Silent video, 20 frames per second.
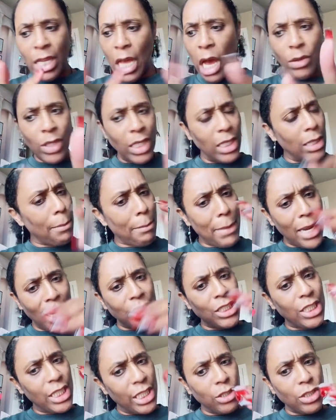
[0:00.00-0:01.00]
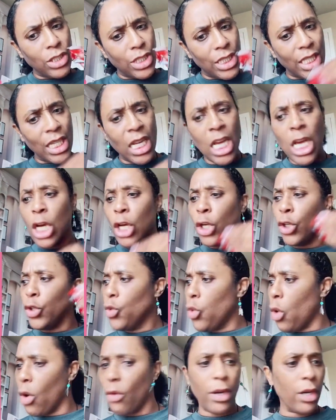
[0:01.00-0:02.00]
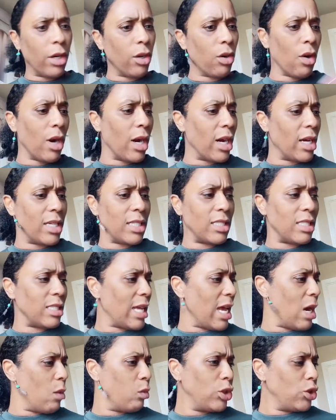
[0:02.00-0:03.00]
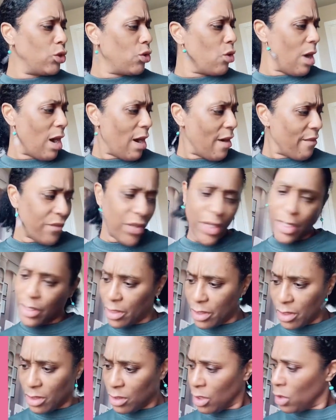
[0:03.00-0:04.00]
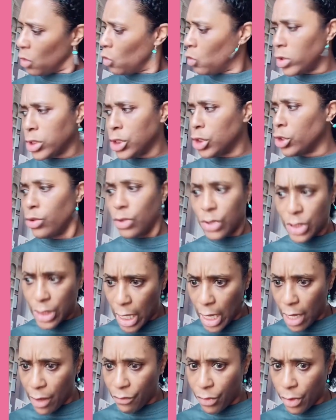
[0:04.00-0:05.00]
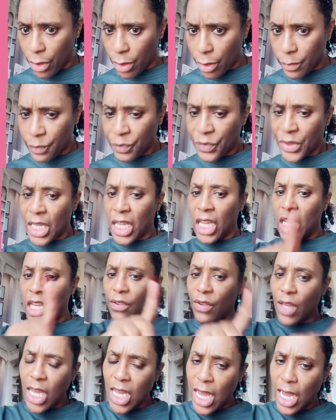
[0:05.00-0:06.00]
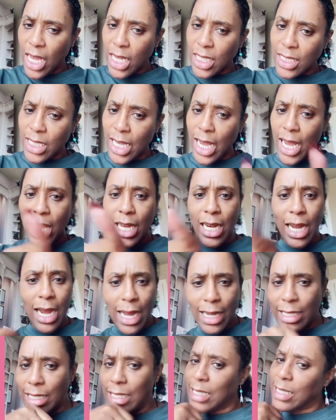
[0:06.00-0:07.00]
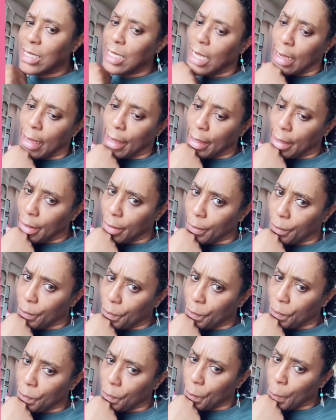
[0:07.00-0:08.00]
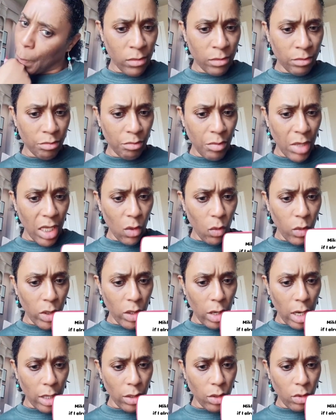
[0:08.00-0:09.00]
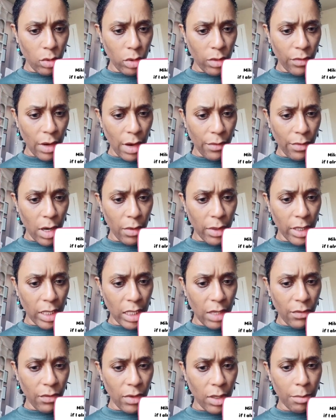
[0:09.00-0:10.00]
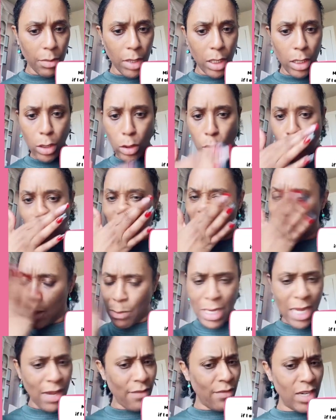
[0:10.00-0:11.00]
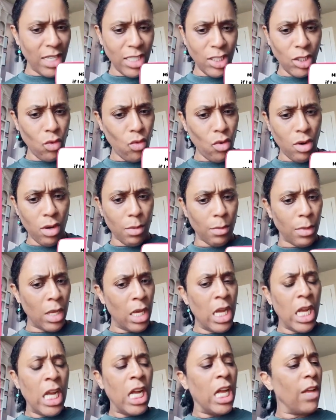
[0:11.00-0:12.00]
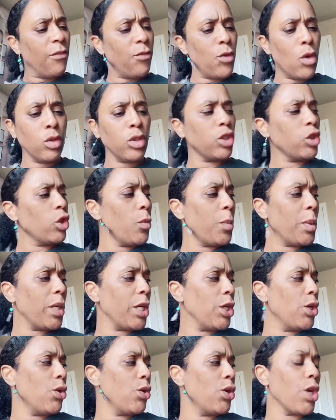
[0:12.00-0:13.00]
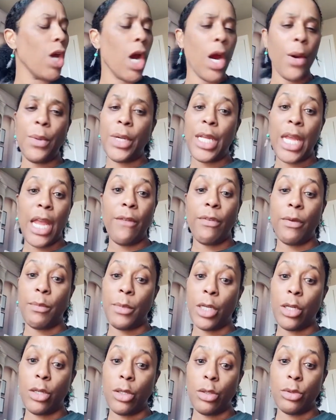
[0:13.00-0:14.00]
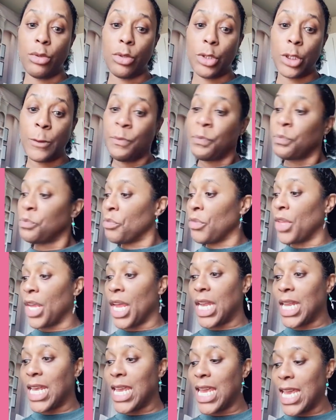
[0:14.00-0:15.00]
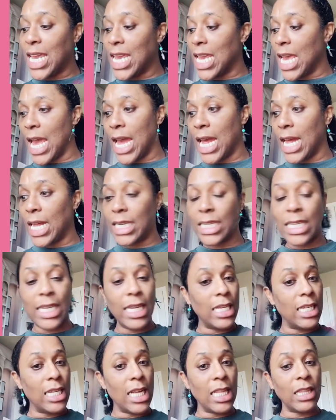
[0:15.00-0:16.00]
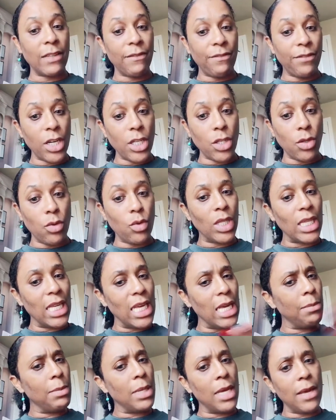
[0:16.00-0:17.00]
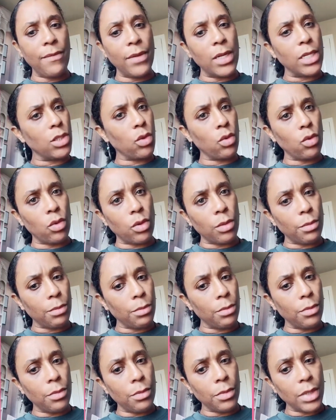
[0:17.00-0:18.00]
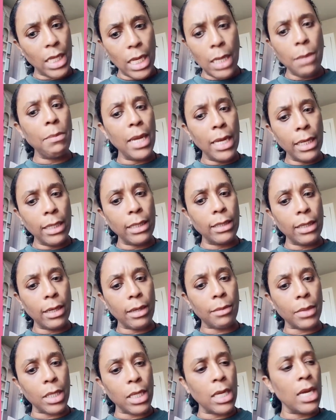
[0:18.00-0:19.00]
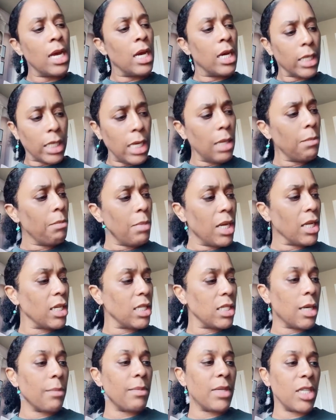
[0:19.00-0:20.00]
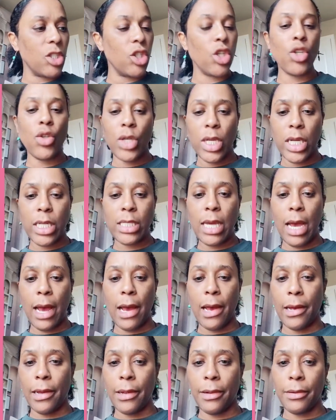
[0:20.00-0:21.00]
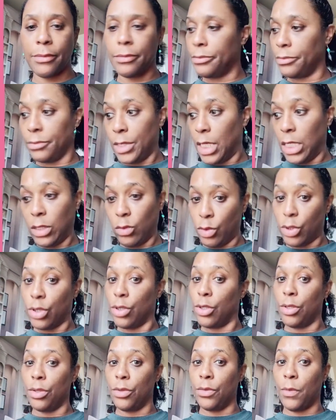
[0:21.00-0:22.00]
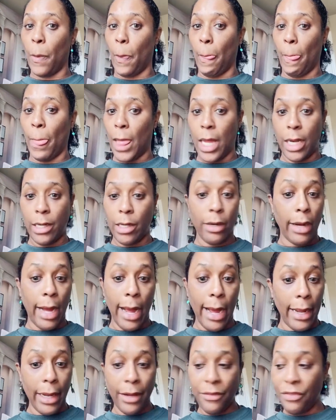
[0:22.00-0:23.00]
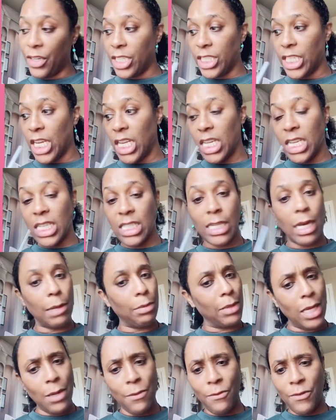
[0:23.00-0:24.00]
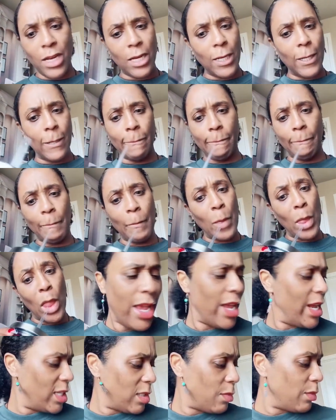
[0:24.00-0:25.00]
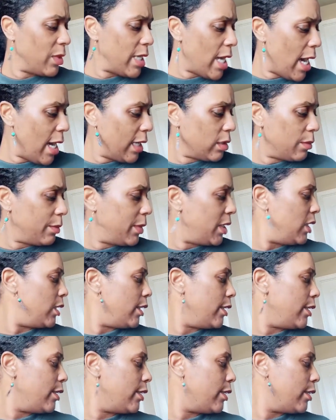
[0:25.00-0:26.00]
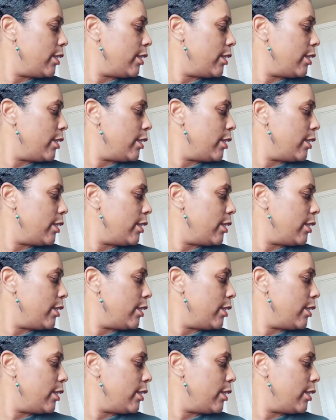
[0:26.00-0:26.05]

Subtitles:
Y'all need to match energy. You over there crying and sad. What you crying for? What you sad for? If he ain't sad, I ain't sad. Mickey, what do I do if I've already given him the cooch? Keep giving it to him. If you stupid and you done already gave him the cooch and he ain't did nothing for you, keep giving it to him. Keep being a dummy. Keep being a dummy until you get tired. That's what you do. Though I ain't finna tell you to stop. Keep fucking. Is monogamy